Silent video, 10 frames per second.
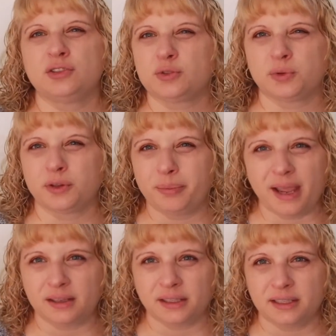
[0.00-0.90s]
Just with a
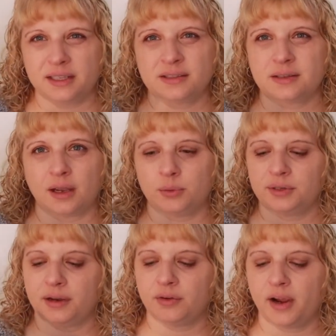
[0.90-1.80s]
bag like this, I
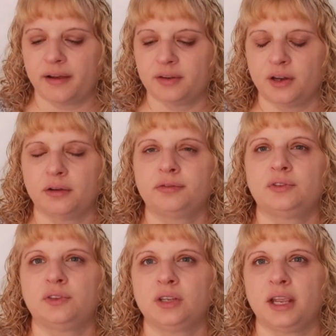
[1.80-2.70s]
would never have enough
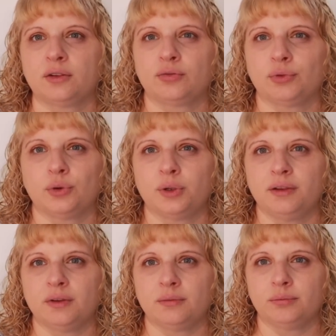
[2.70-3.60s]
to get through
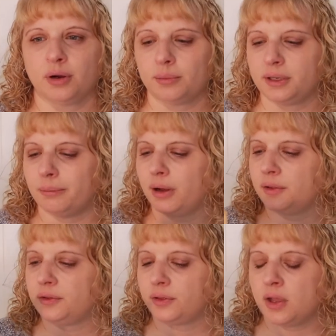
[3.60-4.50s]
even probably a
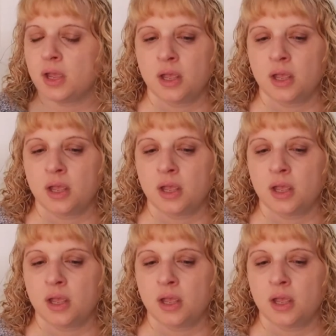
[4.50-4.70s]
month.